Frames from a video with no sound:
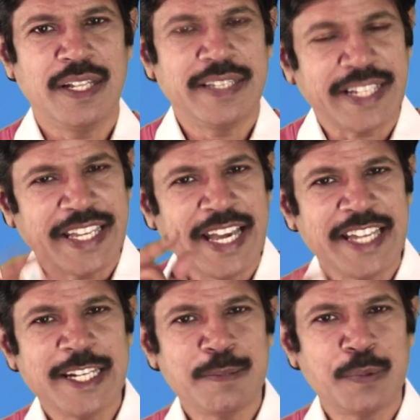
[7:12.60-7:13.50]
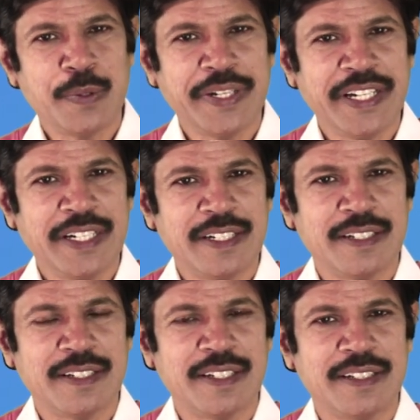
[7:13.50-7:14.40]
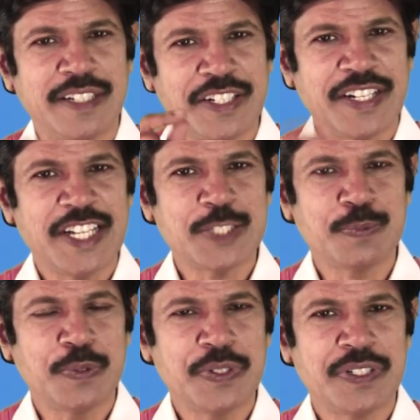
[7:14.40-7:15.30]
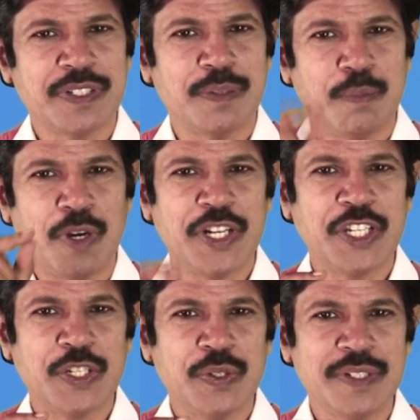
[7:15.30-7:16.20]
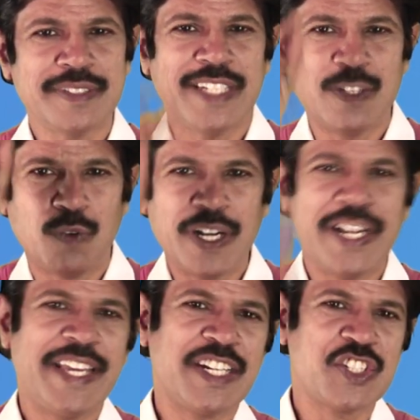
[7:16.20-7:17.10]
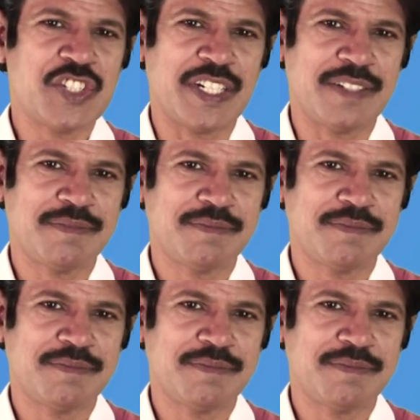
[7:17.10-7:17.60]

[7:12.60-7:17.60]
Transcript: the carrier protein, the transport molecules in one direction,